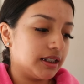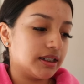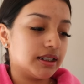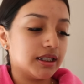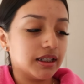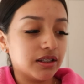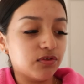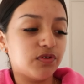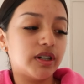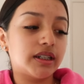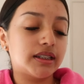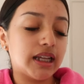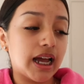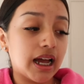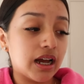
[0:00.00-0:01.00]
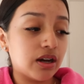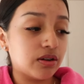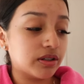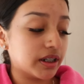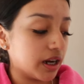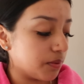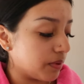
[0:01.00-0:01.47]
Sit the fuck
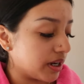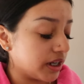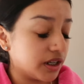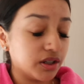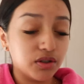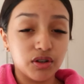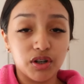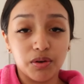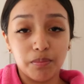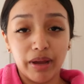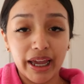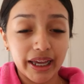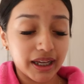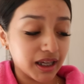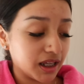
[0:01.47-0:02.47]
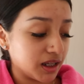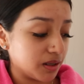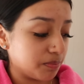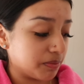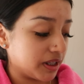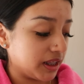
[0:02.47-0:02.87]
down, get ready to do your makeup,